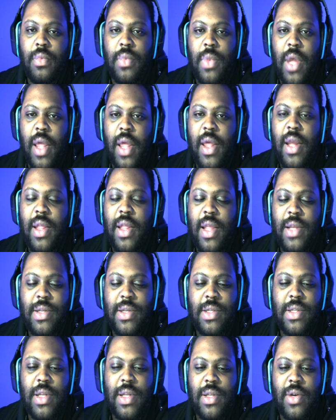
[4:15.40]
I think
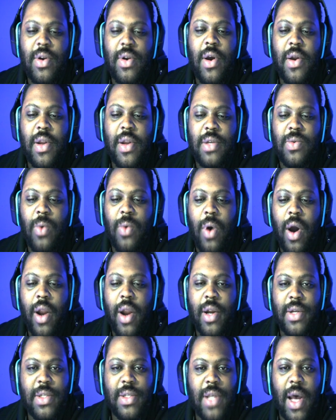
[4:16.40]
this is the Taronis
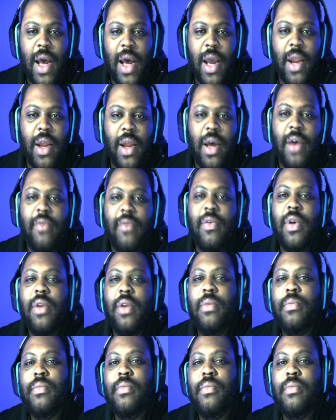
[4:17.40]
Water side of it.